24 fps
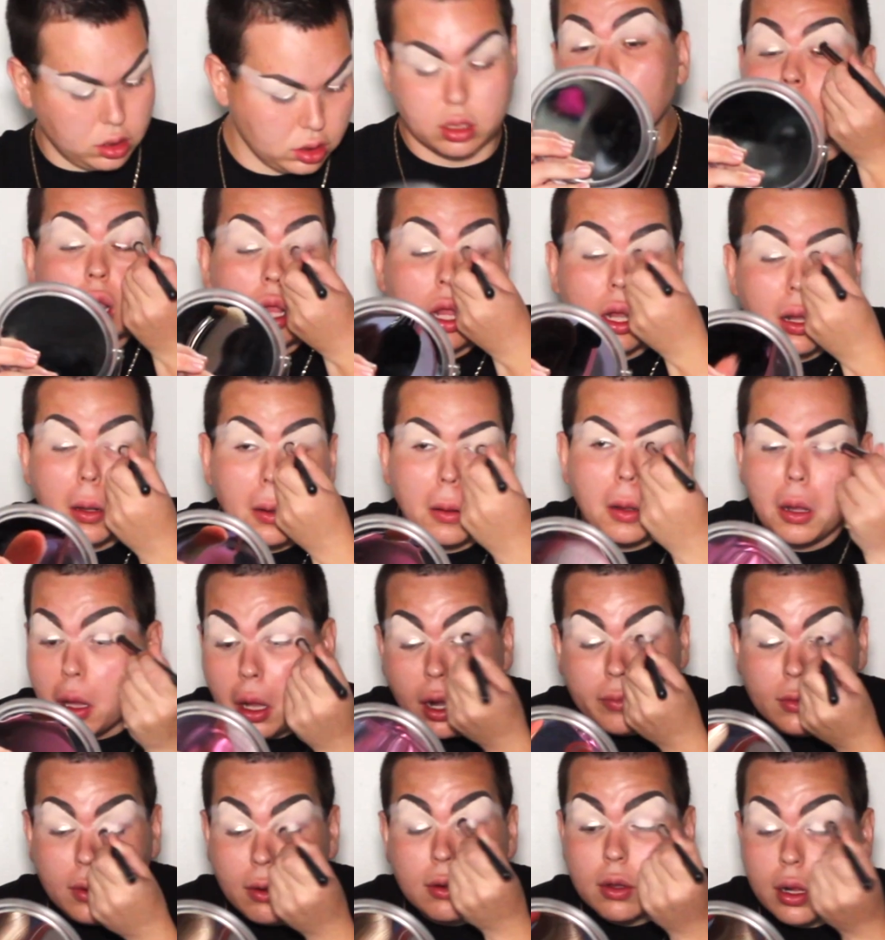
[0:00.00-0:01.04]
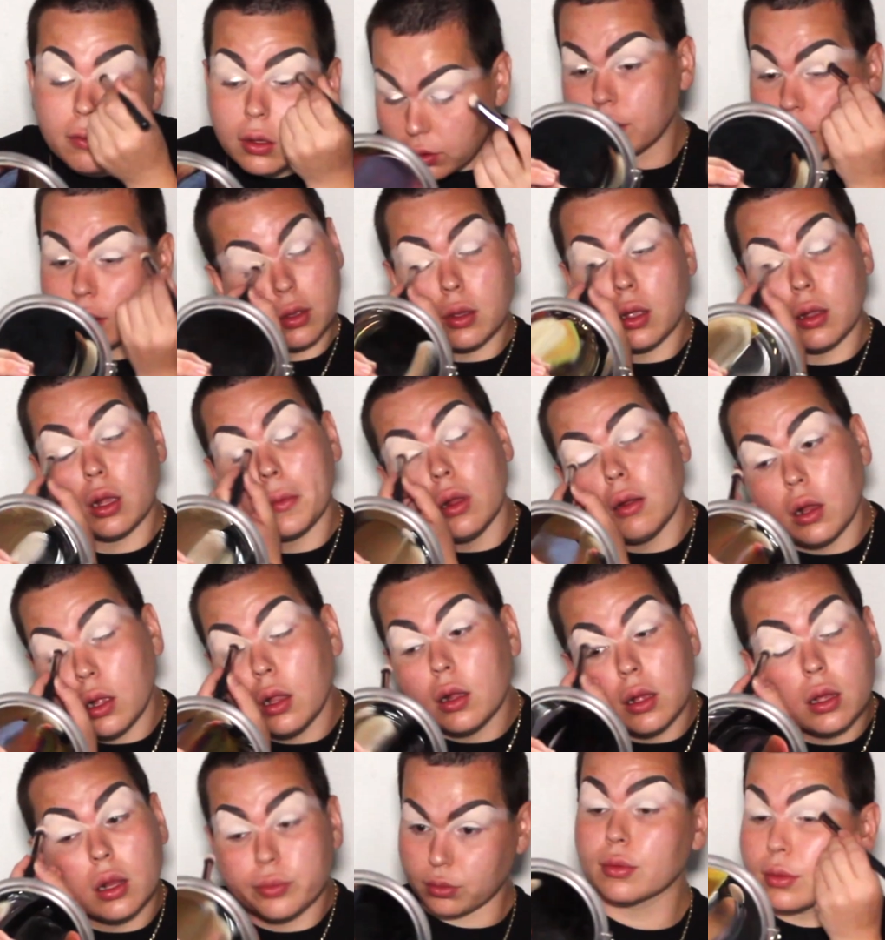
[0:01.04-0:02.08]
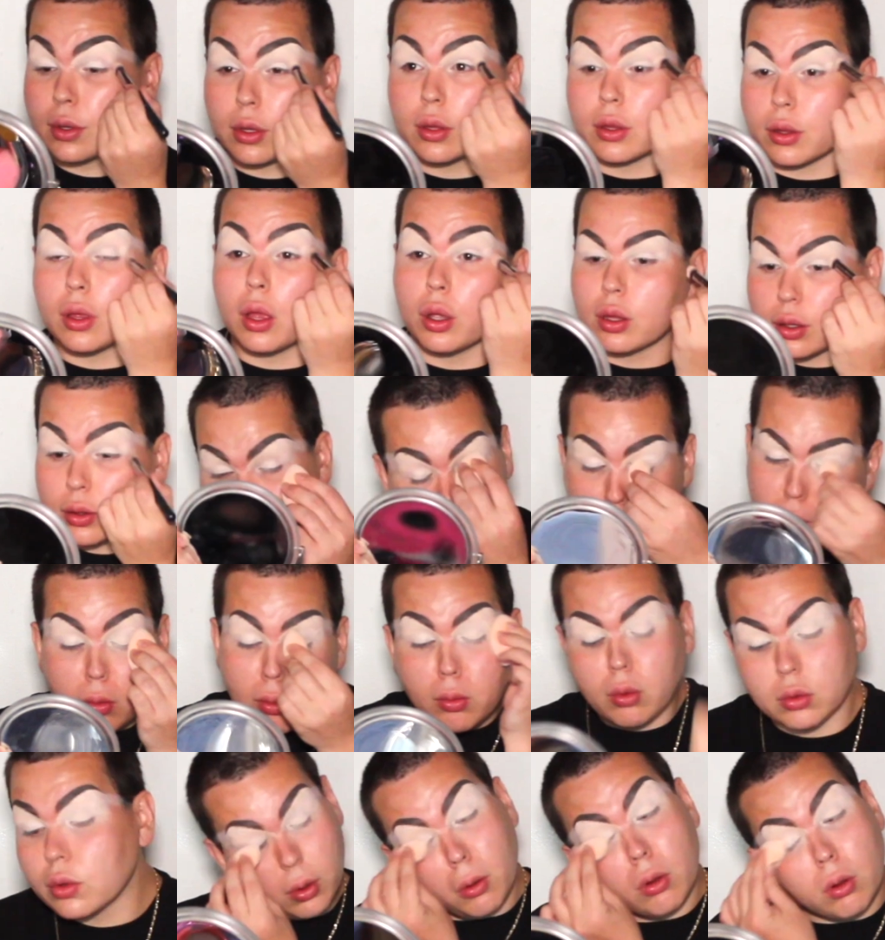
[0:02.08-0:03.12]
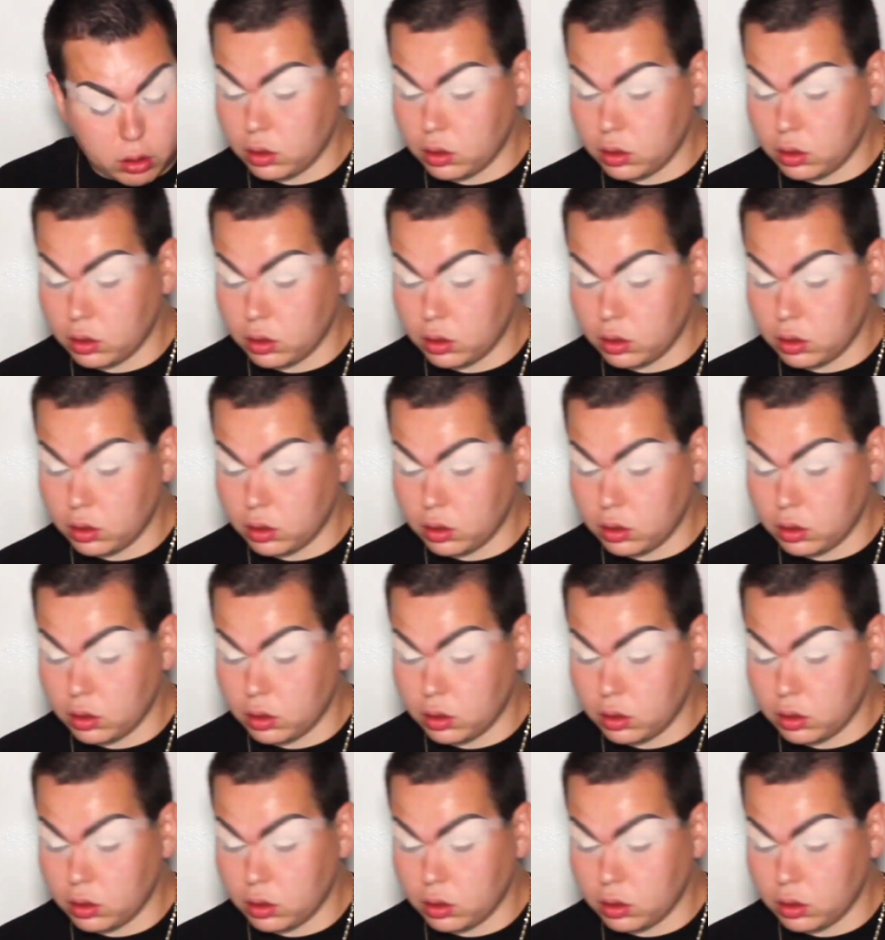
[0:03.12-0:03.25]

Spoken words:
in with that same camo concealer, I'm going to use it as an eyeshadow primer